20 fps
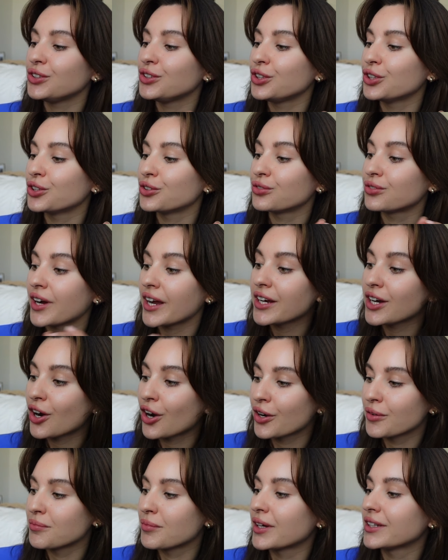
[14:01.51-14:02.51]
your right
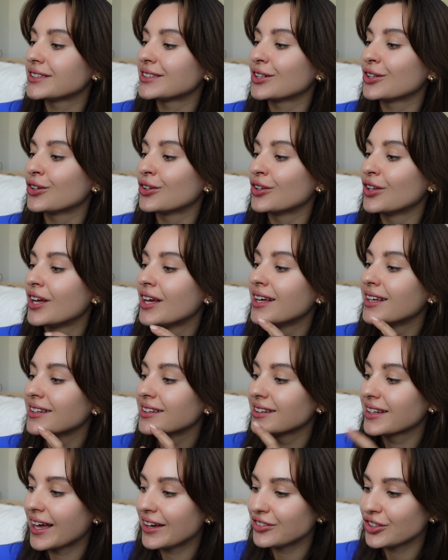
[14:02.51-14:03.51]
arm muscle,
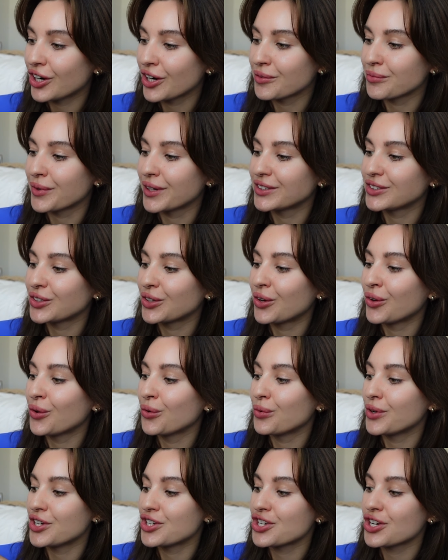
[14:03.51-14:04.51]
left arm muscle,
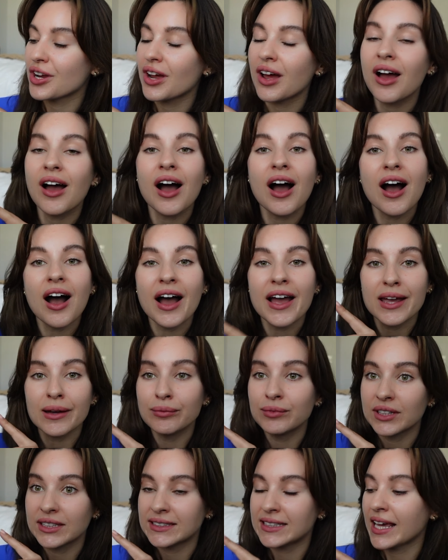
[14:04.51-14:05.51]
which I
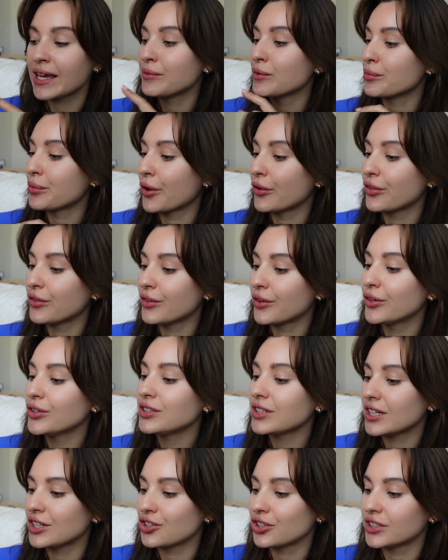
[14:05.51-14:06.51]
am the same in both of
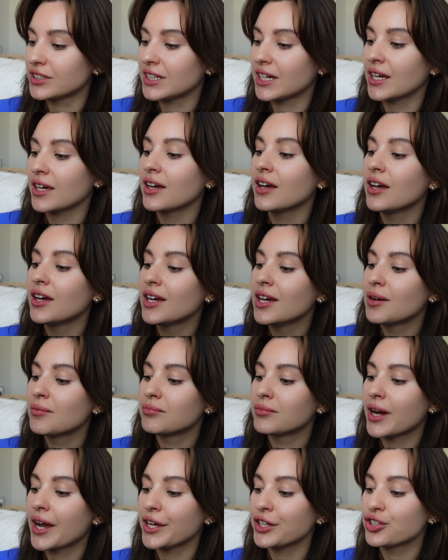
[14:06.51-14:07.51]
those. Interesting.
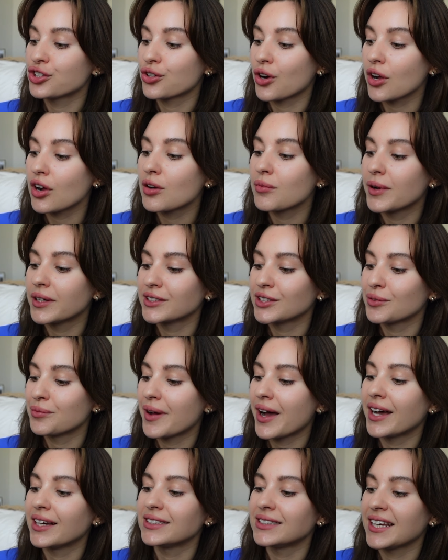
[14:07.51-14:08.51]
My trunk muscle
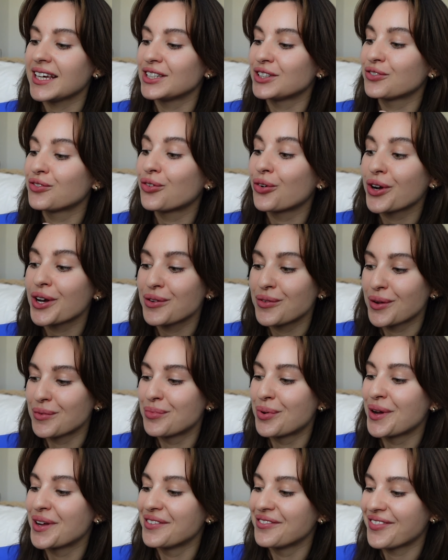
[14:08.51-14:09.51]
mass is
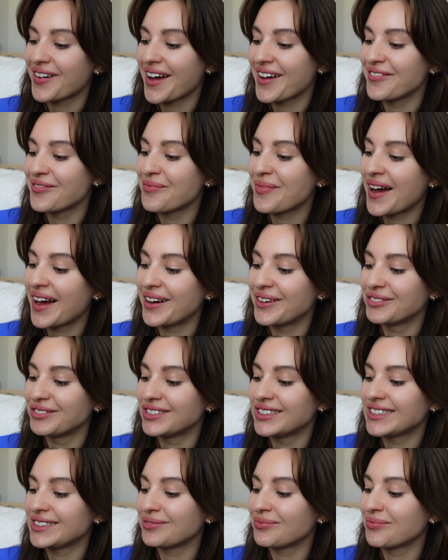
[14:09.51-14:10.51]
41.5 pounds.